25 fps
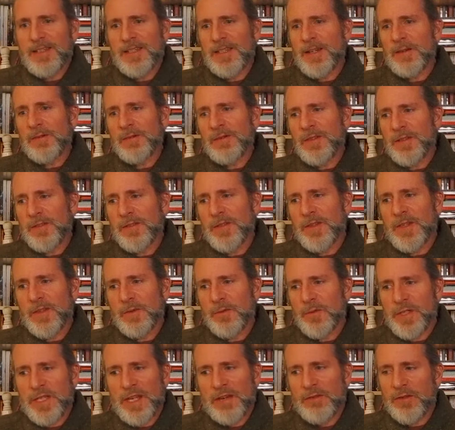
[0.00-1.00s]
You know, there, there,
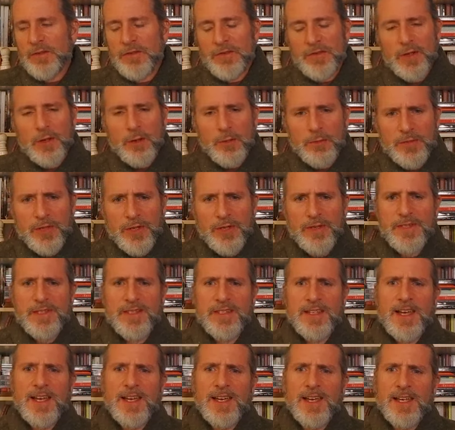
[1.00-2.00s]
was never filmed on
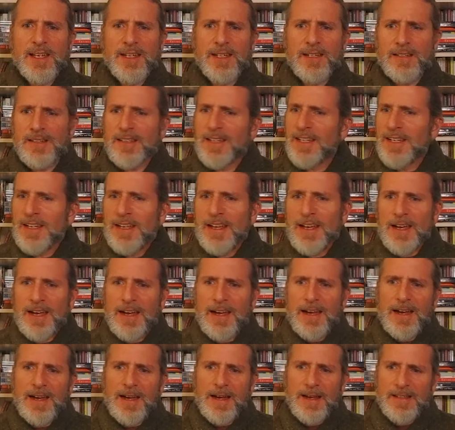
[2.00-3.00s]
site, and
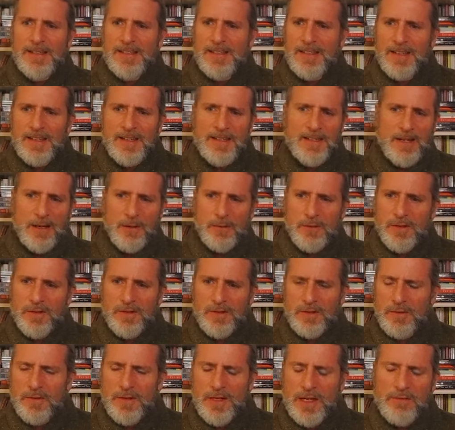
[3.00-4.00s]
uh, you know,
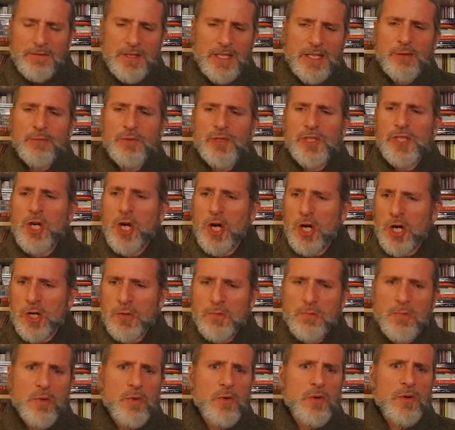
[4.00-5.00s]
the, everything was
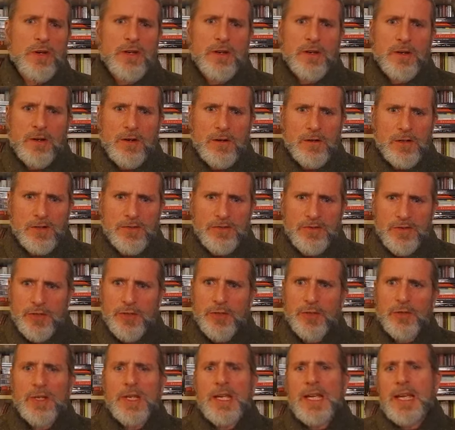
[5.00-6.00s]
cardboard and
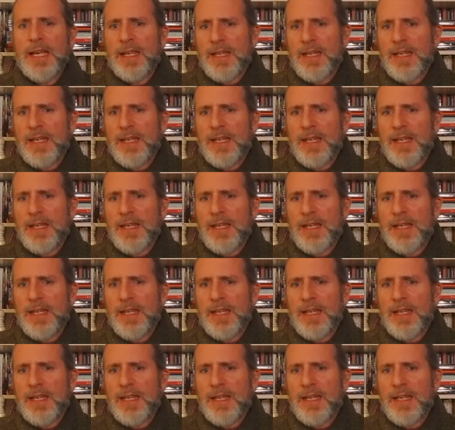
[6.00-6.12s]
artificial.